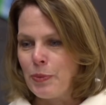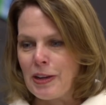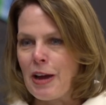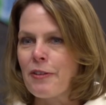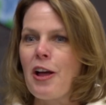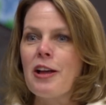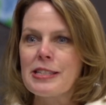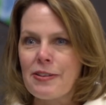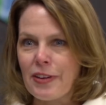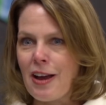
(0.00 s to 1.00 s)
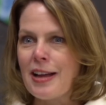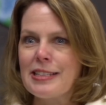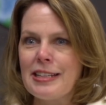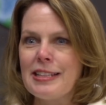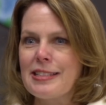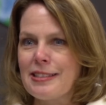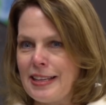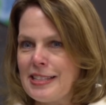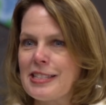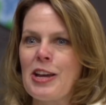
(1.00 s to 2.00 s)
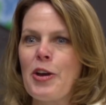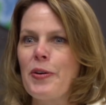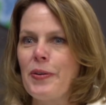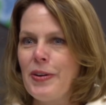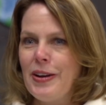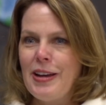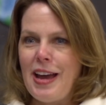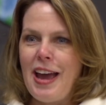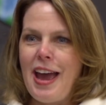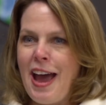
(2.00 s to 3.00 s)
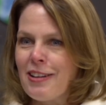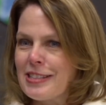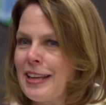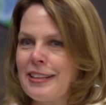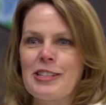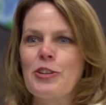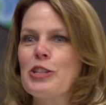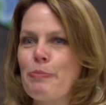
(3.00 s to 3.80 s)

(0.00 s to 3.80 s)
we covered all seven continents, let's go outside, let's go to